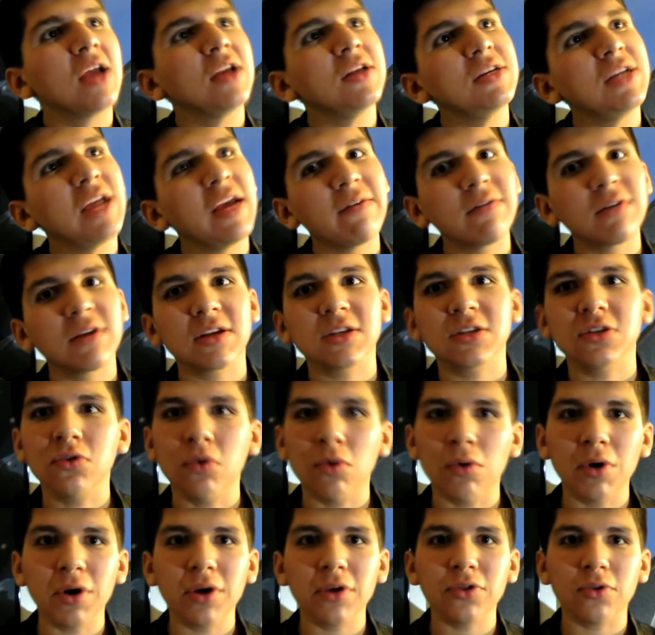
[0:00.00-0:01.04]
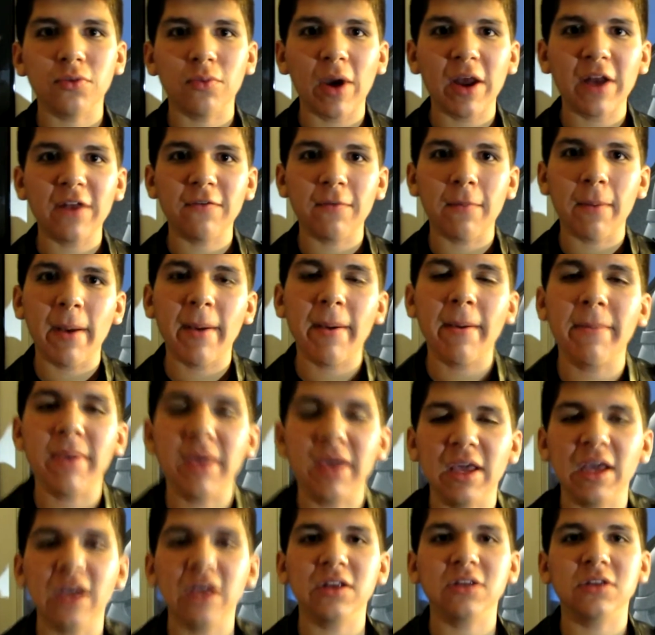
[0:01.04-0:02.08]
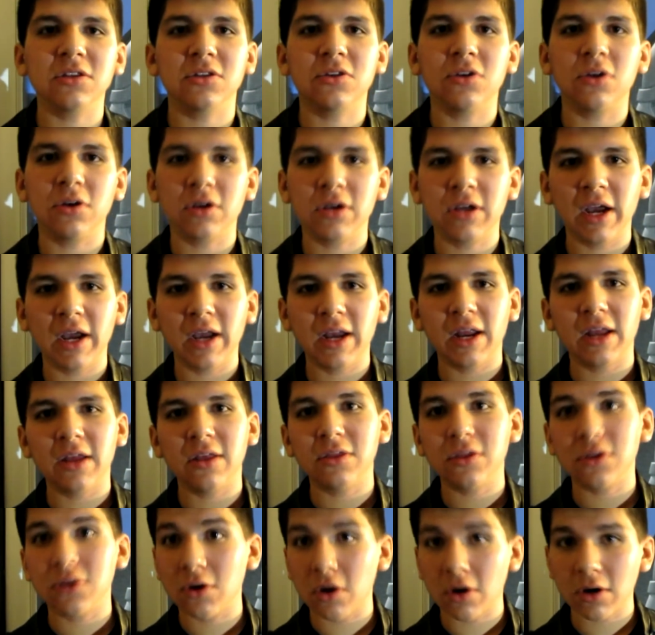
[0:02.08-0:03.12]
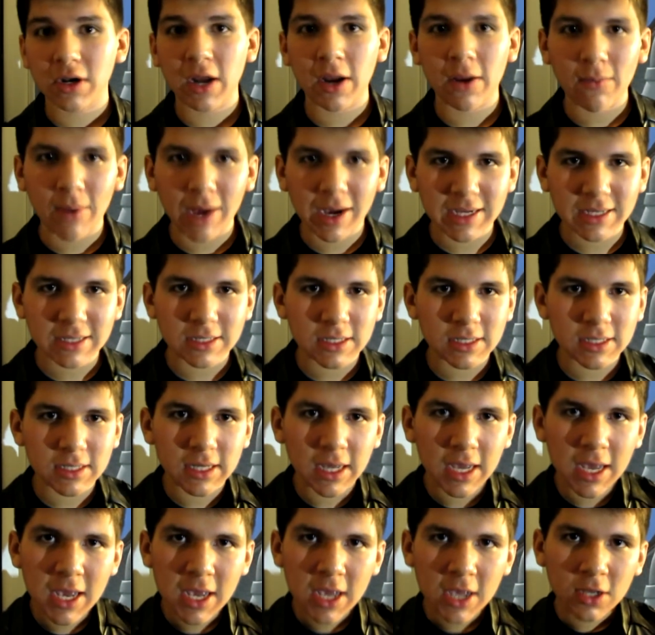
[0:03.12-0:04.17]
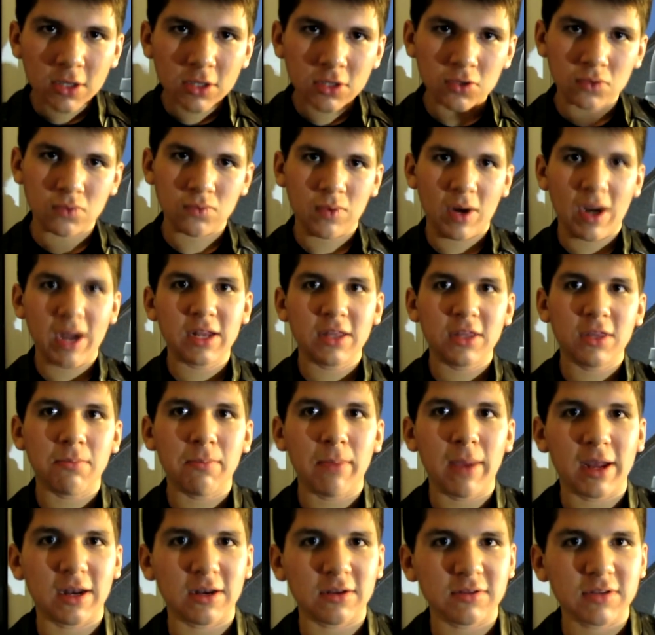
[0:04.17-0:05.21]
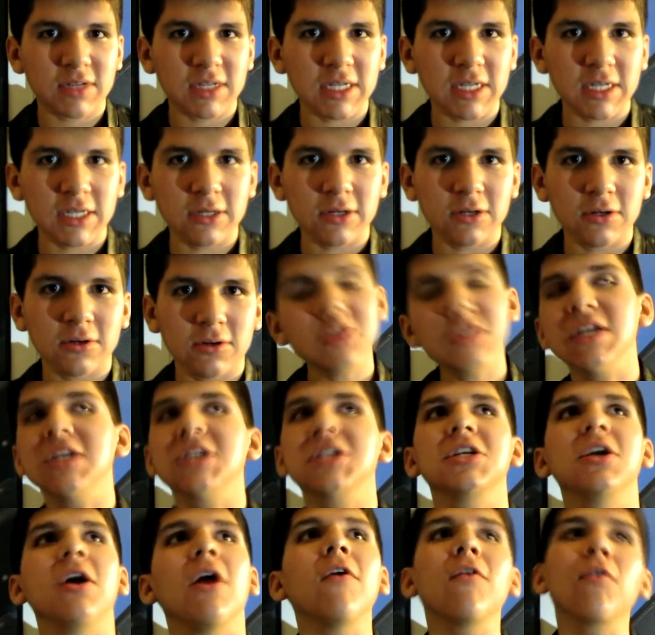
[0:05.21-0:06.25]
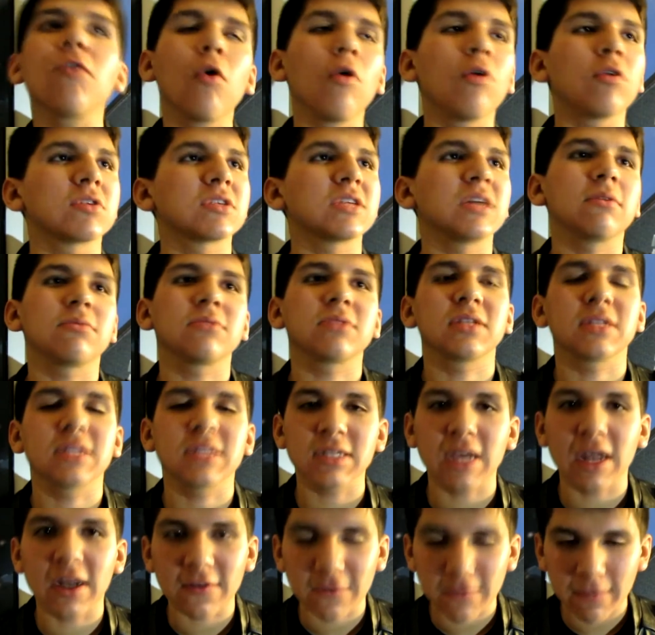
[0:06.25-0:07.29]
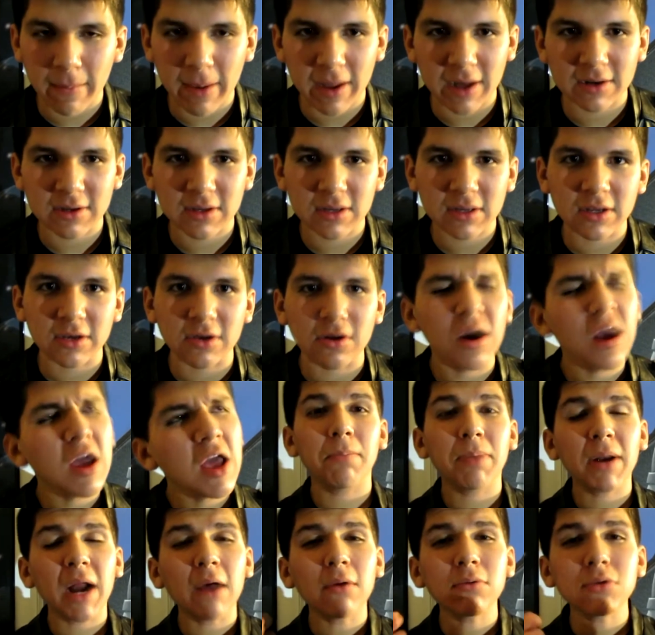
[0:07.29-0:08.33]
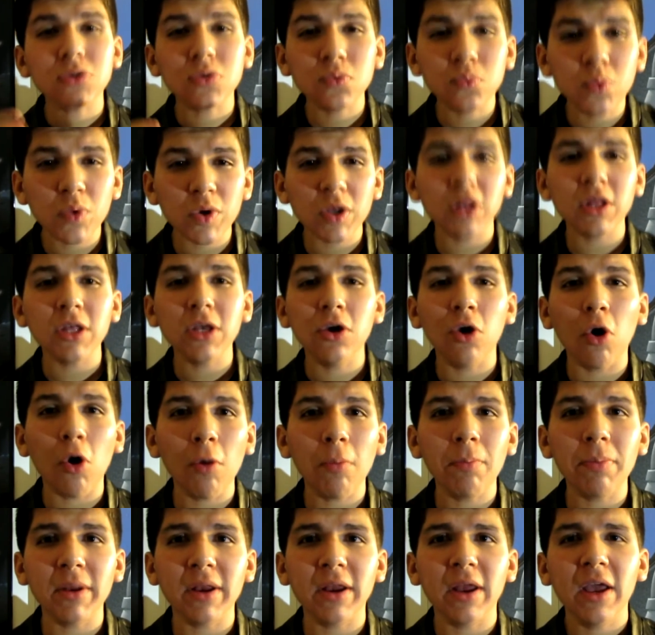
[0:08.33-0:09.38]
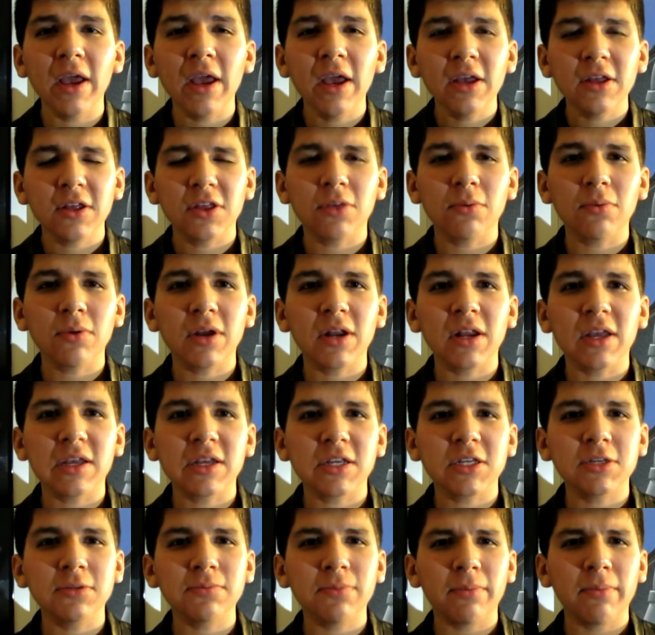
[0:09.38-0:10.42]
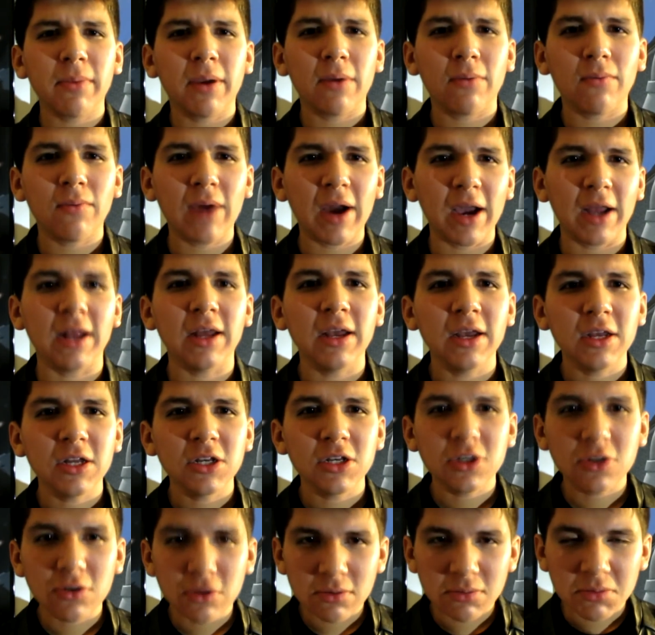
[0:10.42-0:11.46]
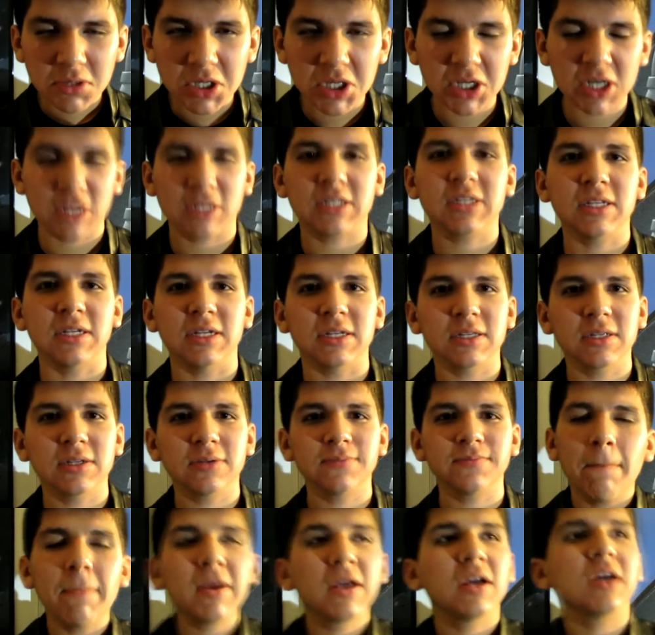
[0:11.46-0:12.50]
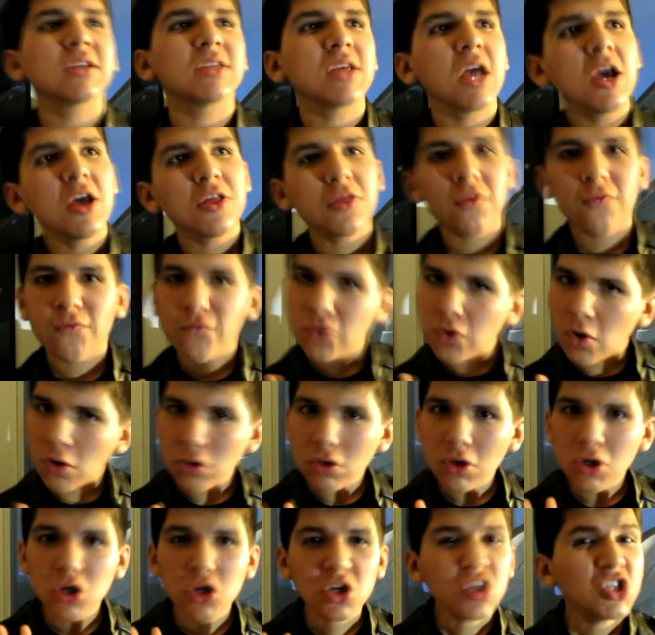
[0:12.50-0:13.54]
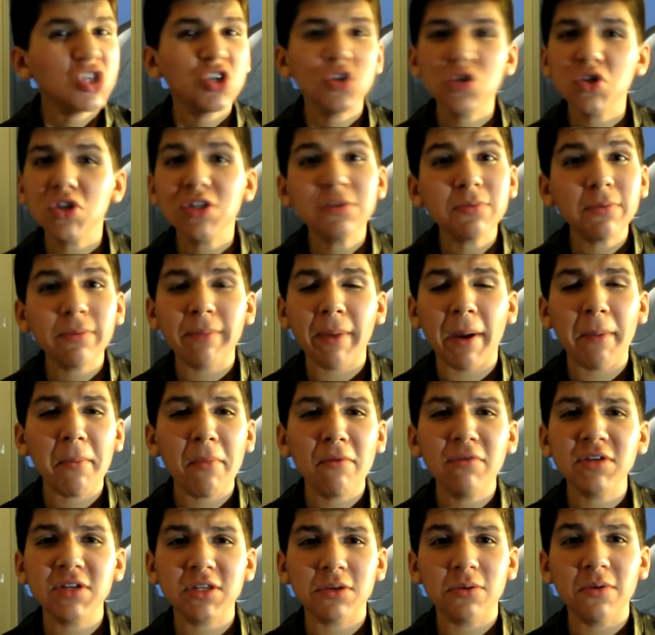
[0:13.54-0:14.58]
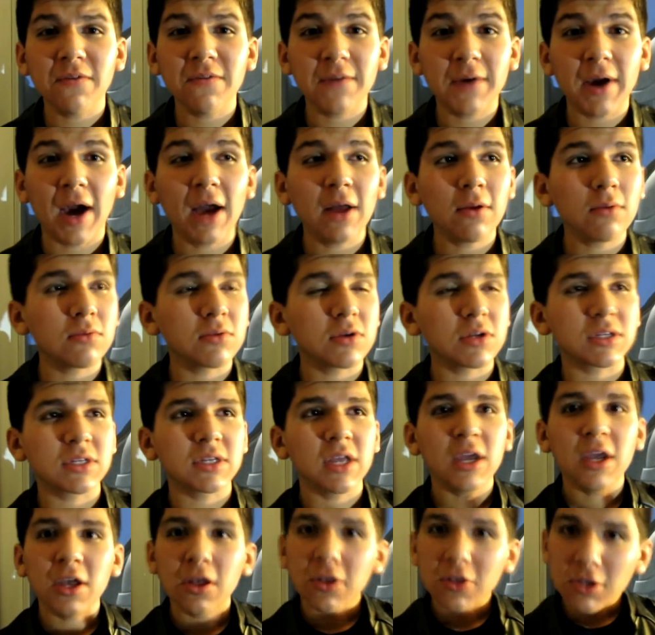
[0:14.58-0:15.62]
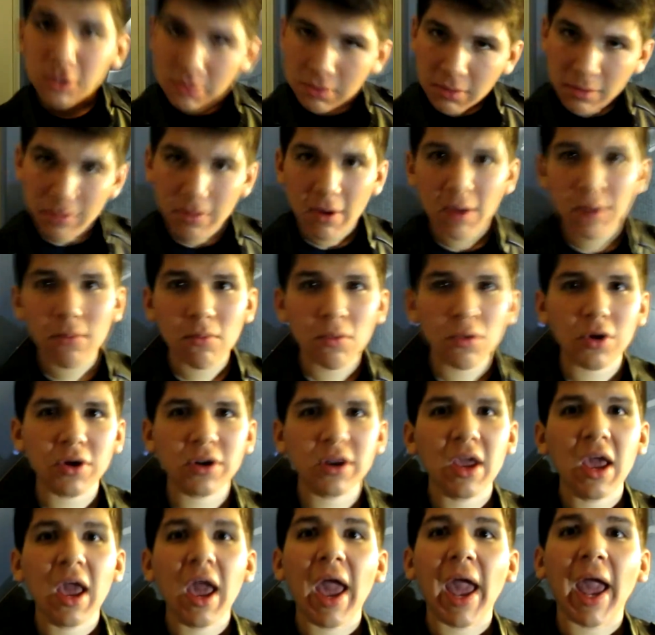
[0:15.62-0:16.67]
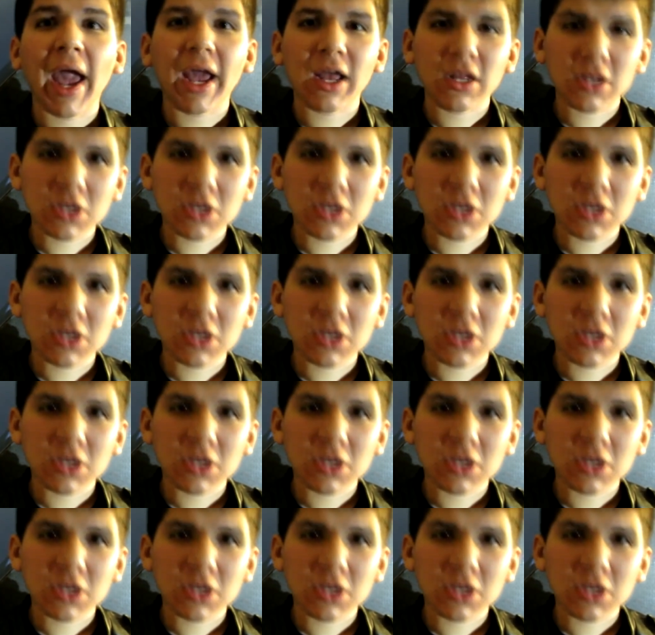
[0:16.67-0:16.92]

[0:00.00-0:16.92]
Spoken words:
David S. Goyer, the writer for Batman Begins, The Dark Knight, and The Dark Knight Rises, to write The Man of Steel. Essentially, of course, I was excited for Man of Steel, but I was really hoping that they were going to get Superman right. Do him justice. Because the only good two Superman movies that we've got was Superman 1 and